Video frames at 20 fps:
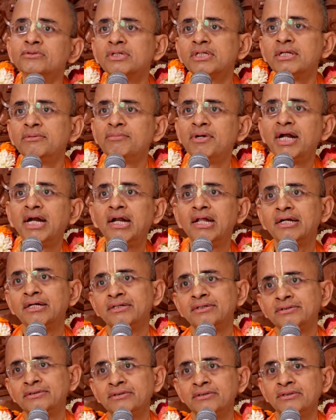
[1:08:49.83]
So he made,
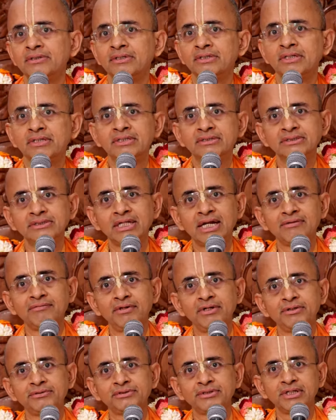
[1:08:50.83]
uh, this is a
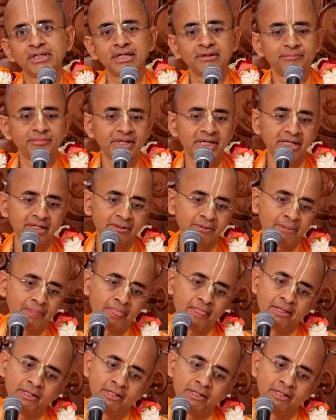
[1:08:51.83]
revolution he made.